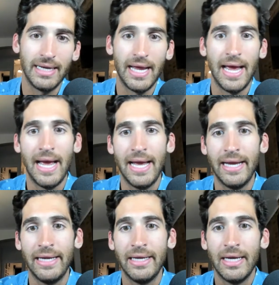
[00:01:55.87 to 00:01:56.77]

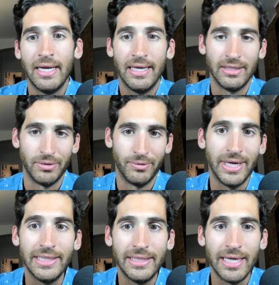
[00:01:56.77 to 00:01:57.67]
Hey, he hasn't
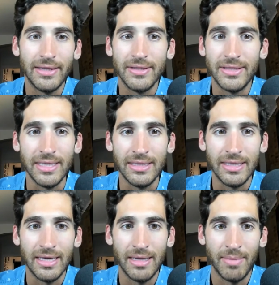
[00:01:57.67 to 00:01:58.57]
raced yet this
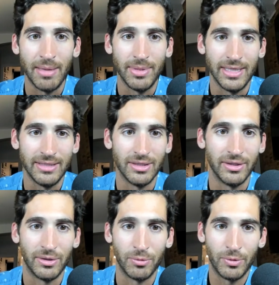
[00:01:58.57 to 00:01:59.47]
season. Maybe he's a
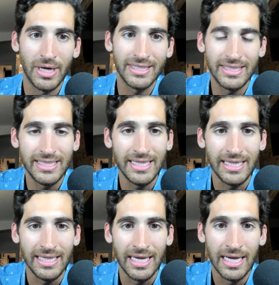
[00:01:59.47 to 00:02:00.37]
little
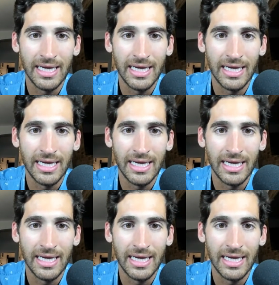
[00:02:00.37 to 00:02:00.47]
rusty.